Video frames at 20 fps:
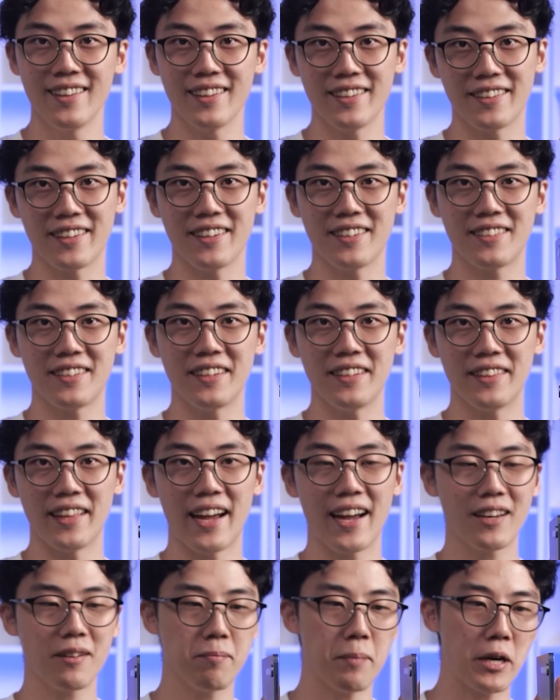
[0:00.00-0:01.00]
You can see
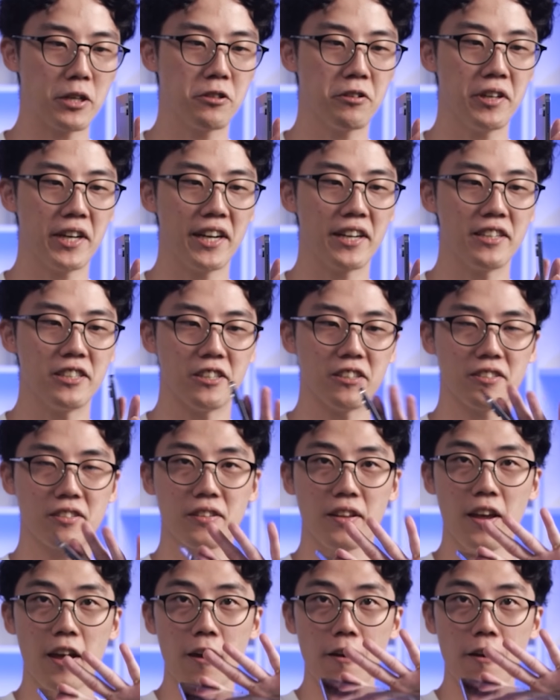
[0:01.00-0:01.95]
that, measuring just